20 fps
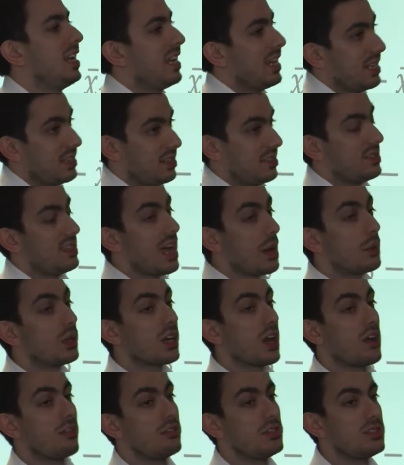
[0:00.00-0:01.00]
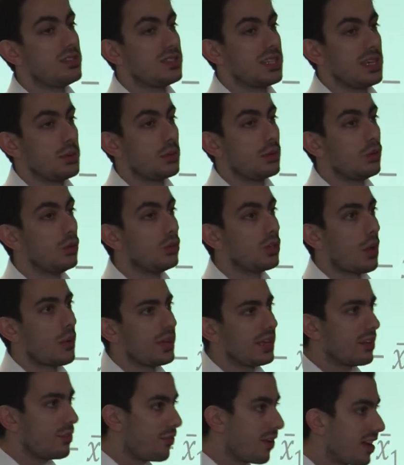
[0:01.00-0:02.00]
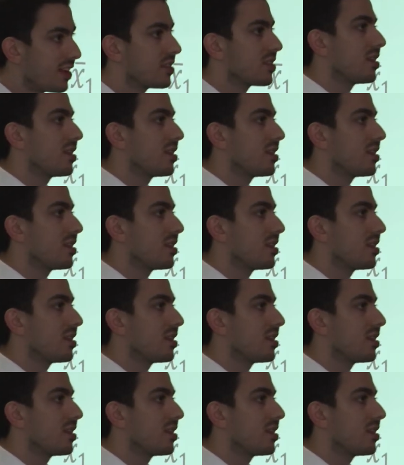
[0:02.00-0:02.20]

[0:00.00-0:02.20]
is it's now a currency. We're all going, effect